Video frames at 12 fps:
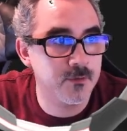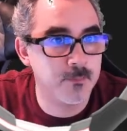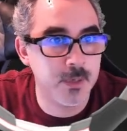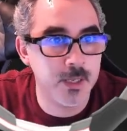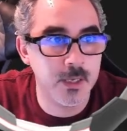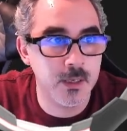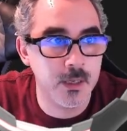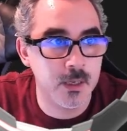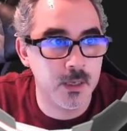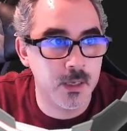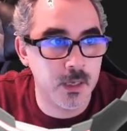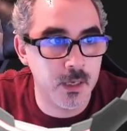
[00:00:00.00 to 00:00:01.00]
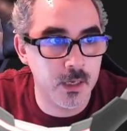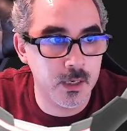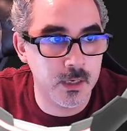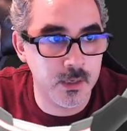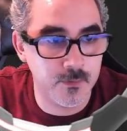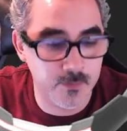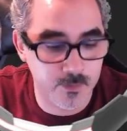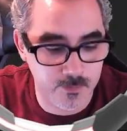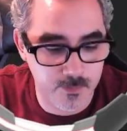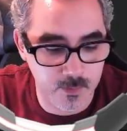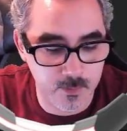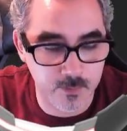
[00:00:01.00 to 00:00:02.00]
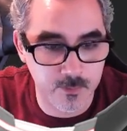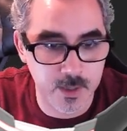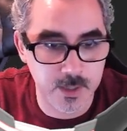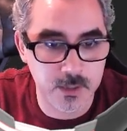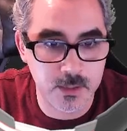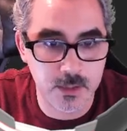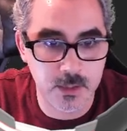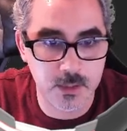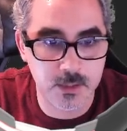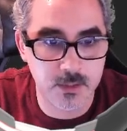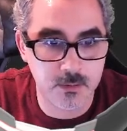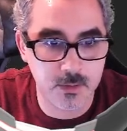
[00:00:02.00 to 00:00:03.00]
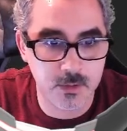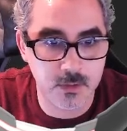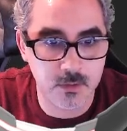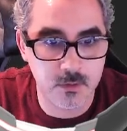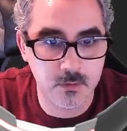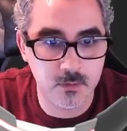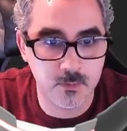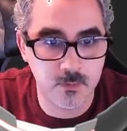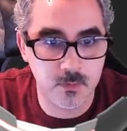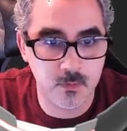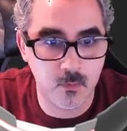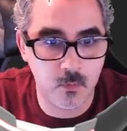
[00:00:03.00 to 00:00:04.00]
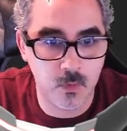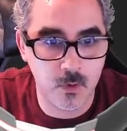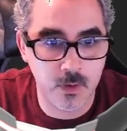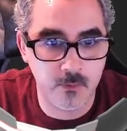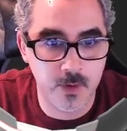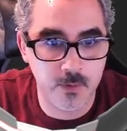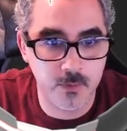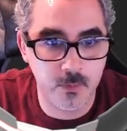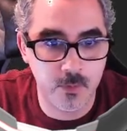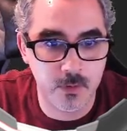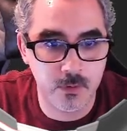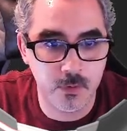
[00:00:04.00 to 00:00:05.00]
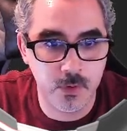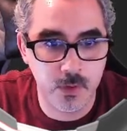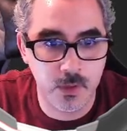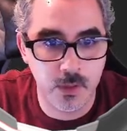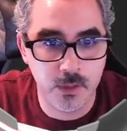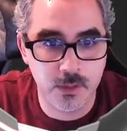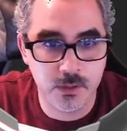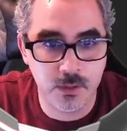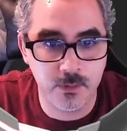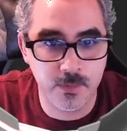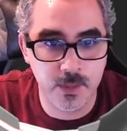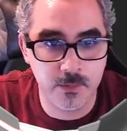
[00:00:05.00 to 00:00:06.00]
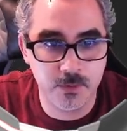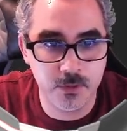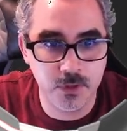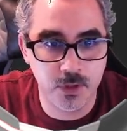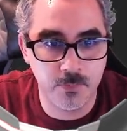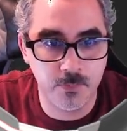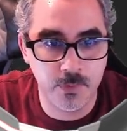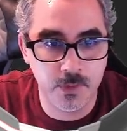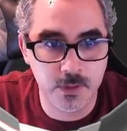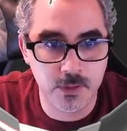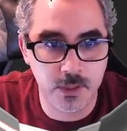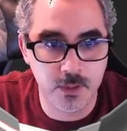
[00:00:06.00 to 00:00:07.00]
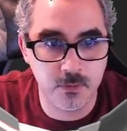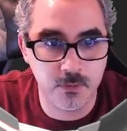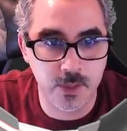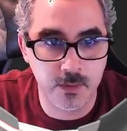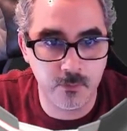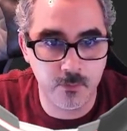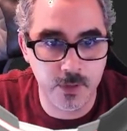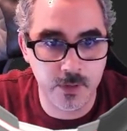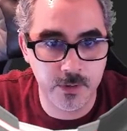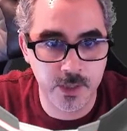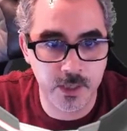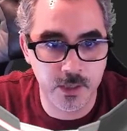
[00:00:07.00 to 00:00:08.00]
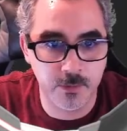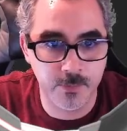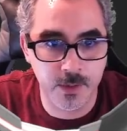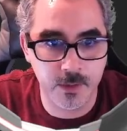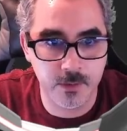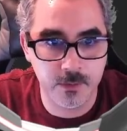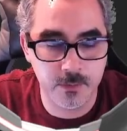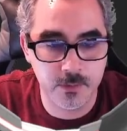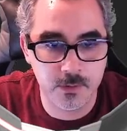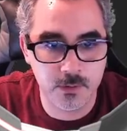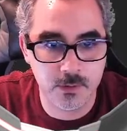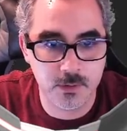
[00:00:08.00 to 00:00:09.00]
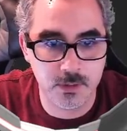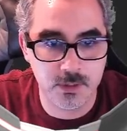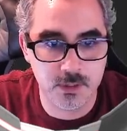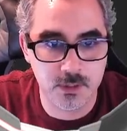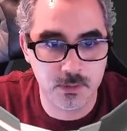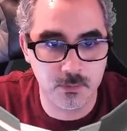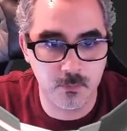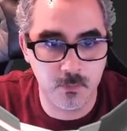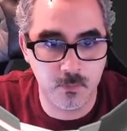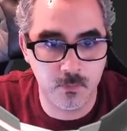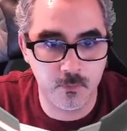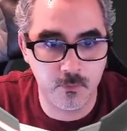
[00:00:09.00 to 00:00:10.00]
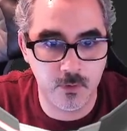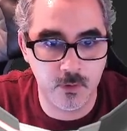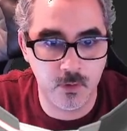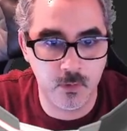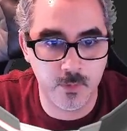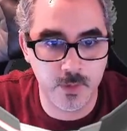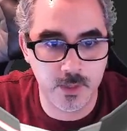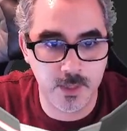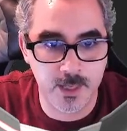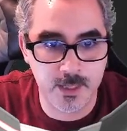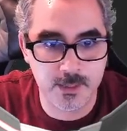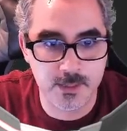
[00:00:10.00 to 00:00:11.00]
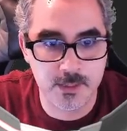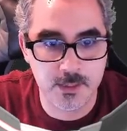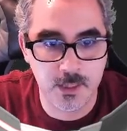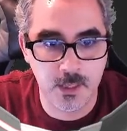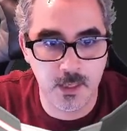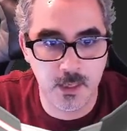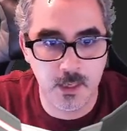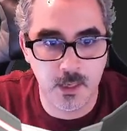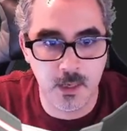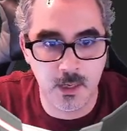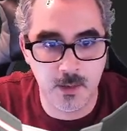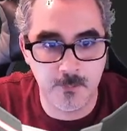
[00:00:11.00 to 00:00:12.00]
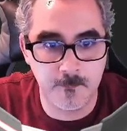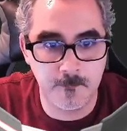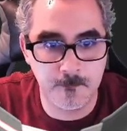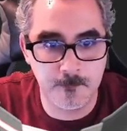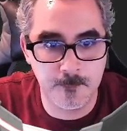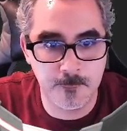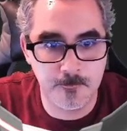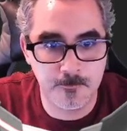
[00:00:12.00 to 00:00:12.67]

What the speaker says: play, and if everything went right, it is going to walk around the world. It's going to be able to jump. It's going to do that weird hiccup here. See, it's lowering the hands. And